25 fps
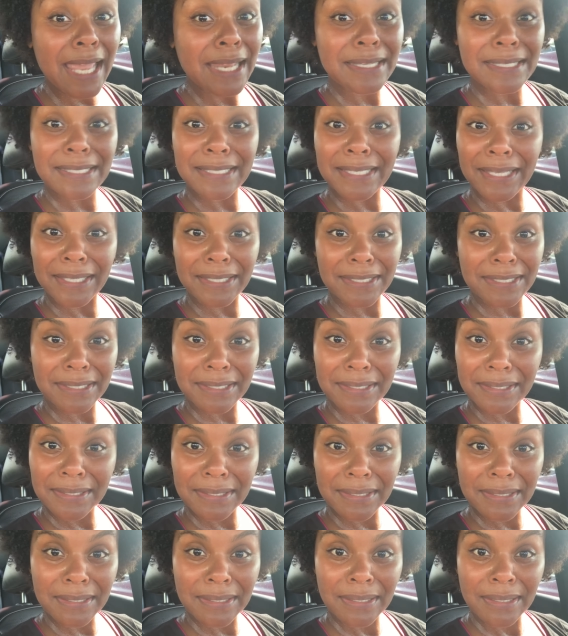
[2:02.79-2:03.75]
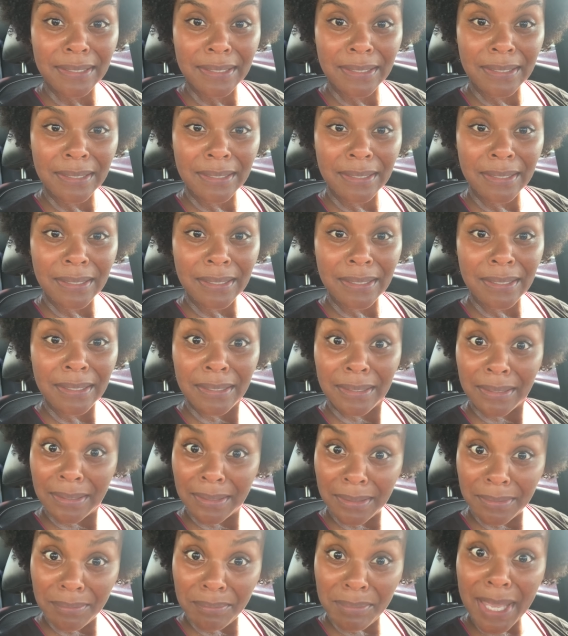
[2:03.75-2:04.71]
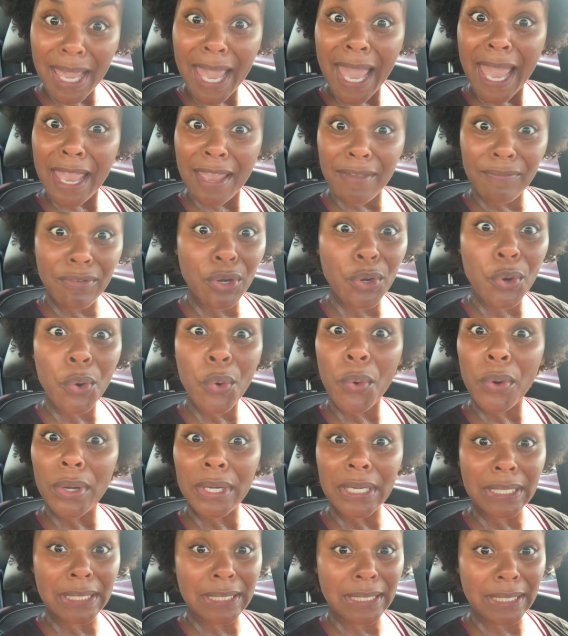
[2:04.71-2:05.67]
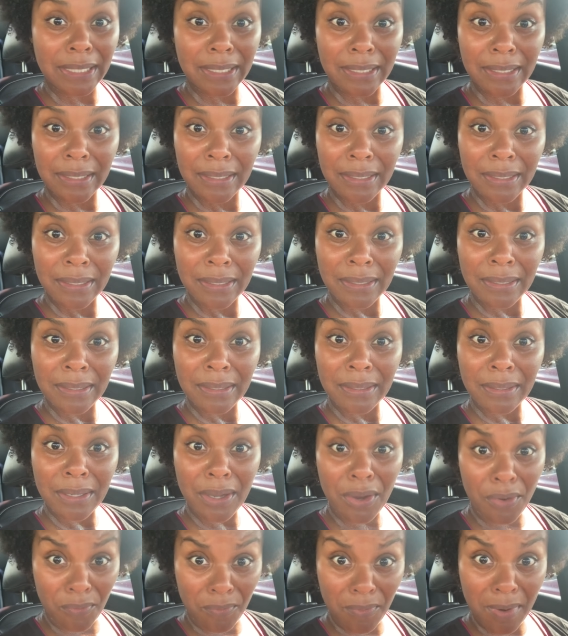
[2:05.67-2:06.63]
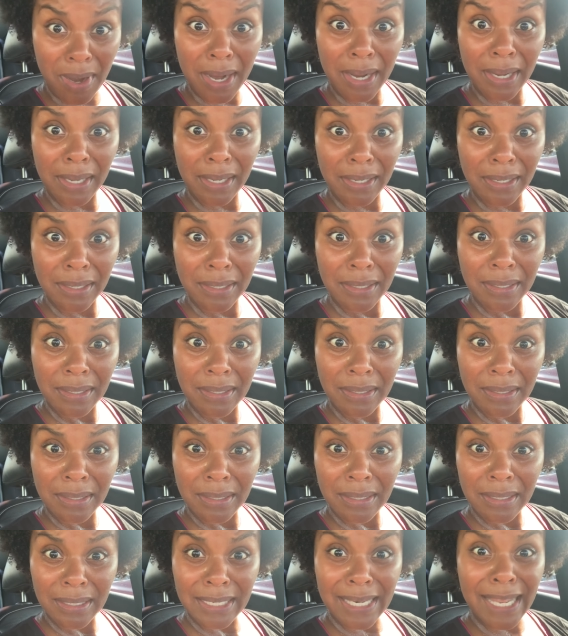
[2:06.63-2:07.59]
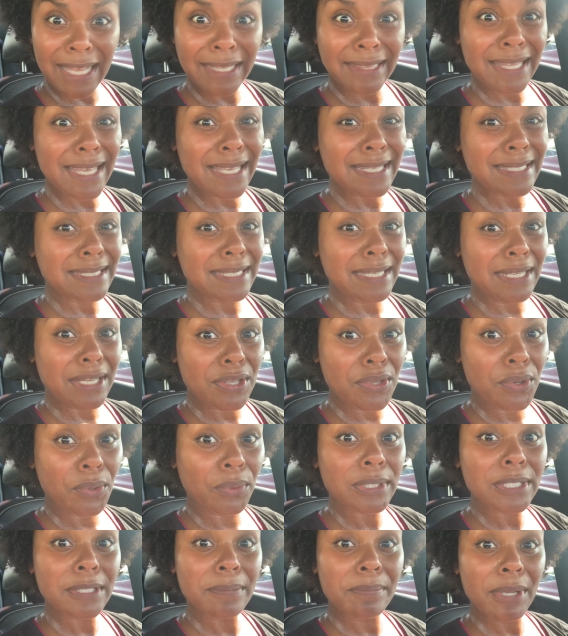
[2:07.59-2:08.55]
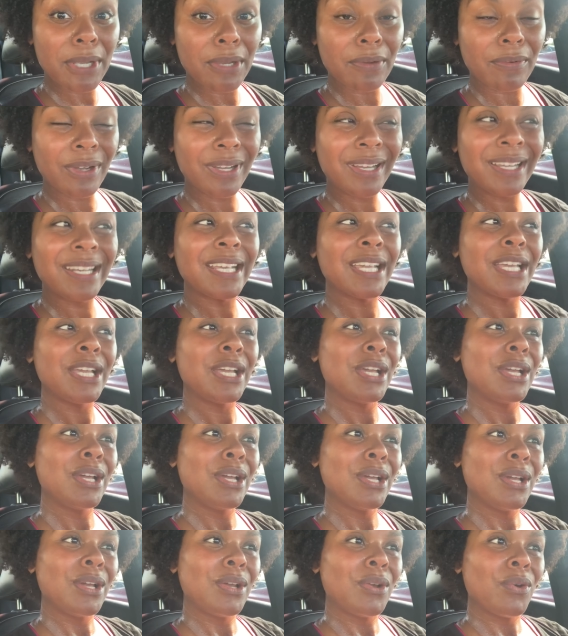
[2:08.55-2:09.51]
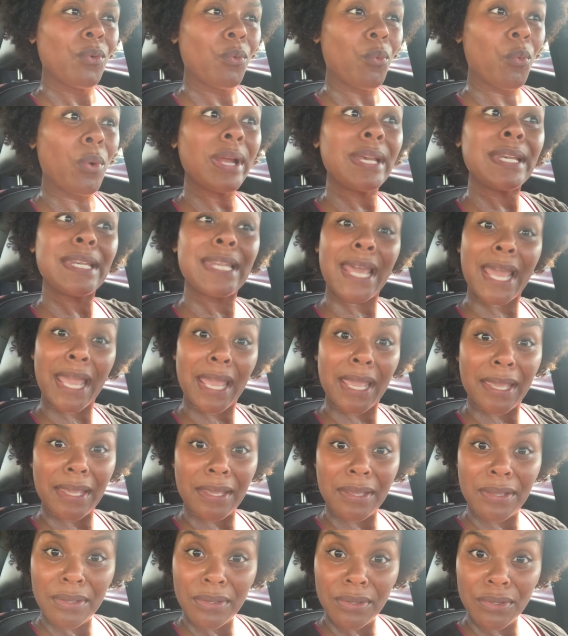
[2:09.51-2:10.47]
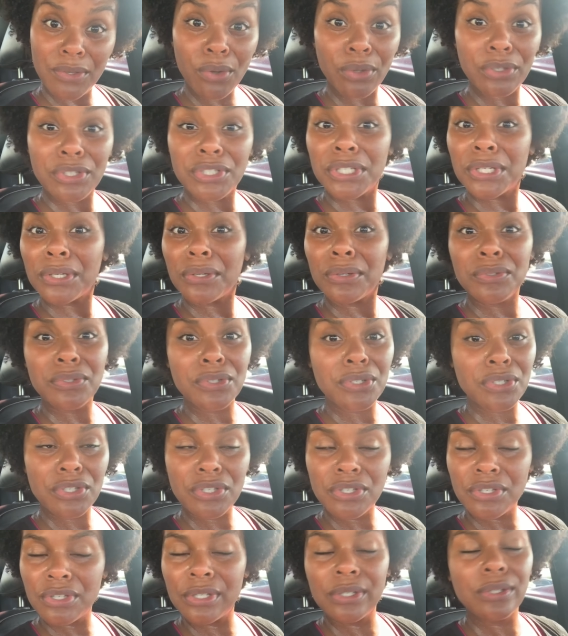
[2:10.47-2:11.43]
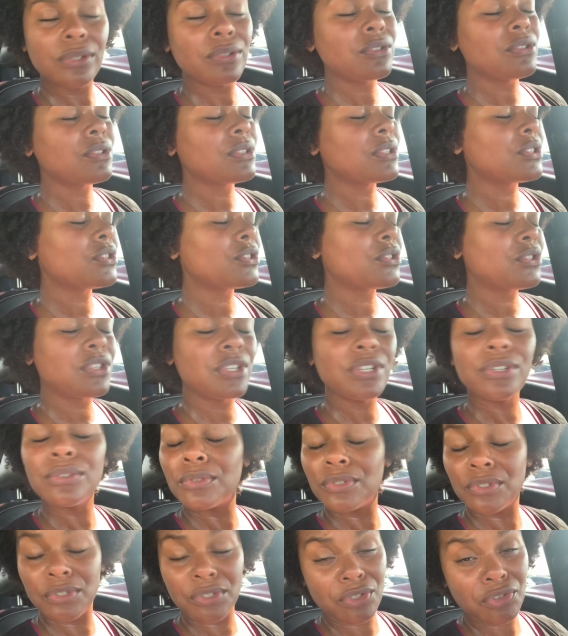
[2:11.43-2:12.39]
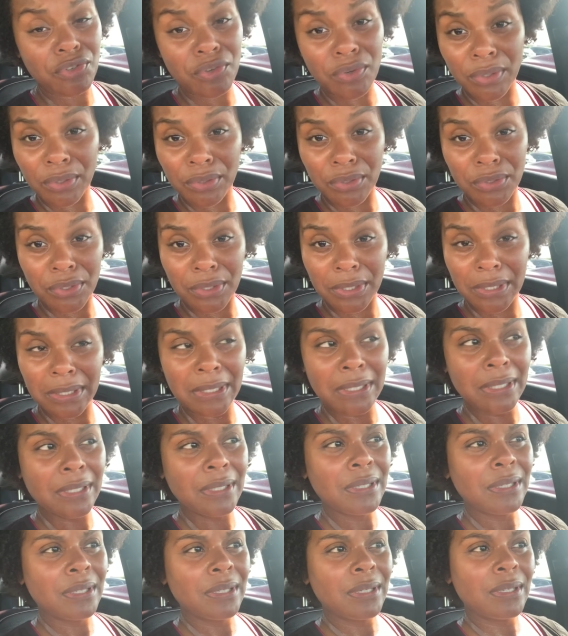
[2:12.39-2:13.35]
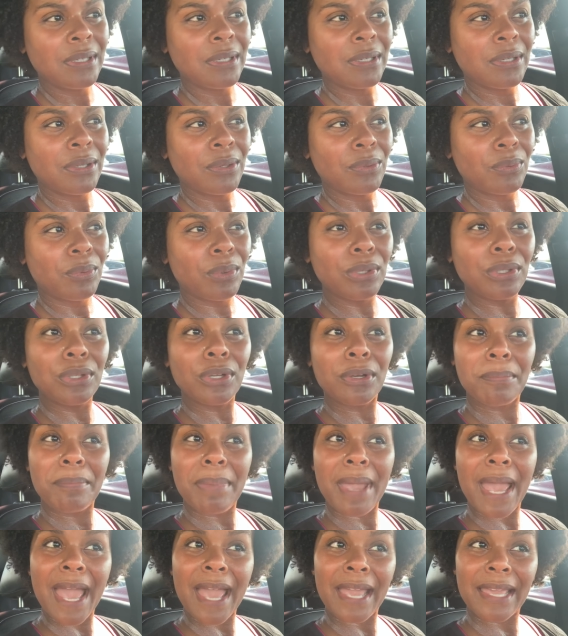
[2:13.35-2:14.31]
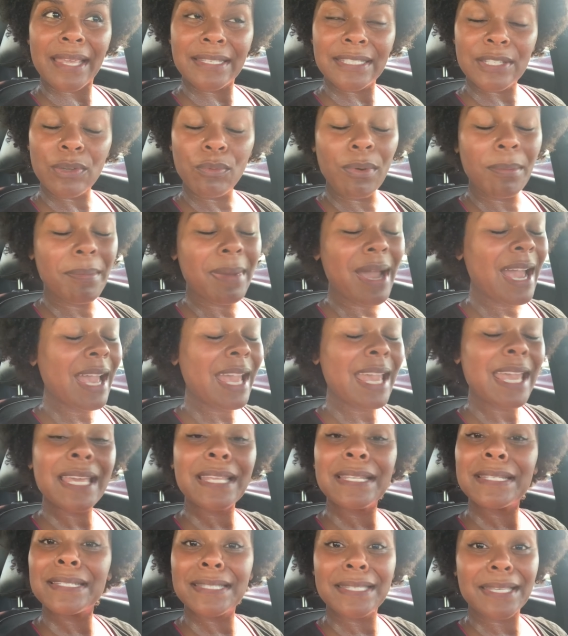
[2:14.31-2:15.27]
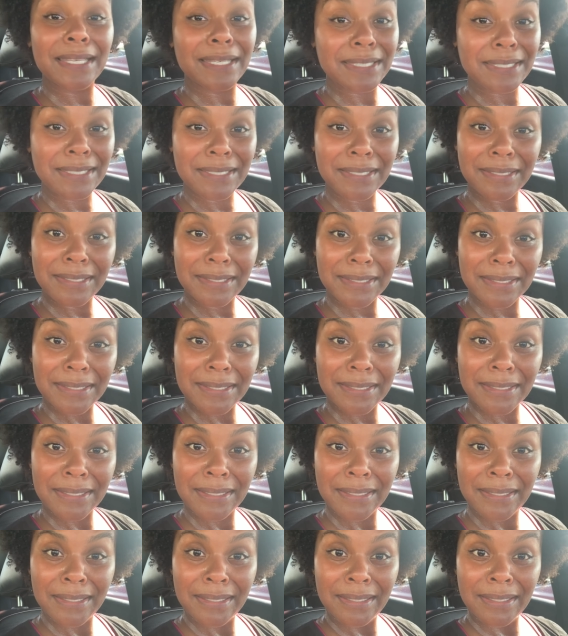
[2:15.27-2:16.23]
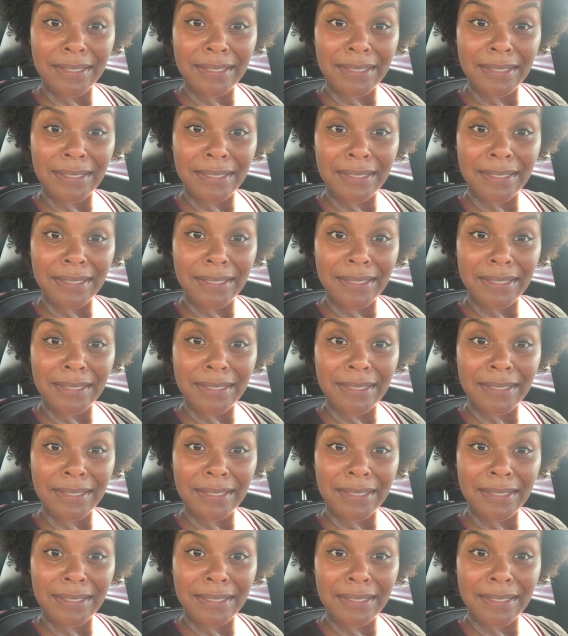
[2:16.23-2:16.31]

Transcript: ancestors. Behave accordingly." All right? Let that sit in your spirit, honey. One day, your children's children's children's children will look back and say, "Well, my ancestors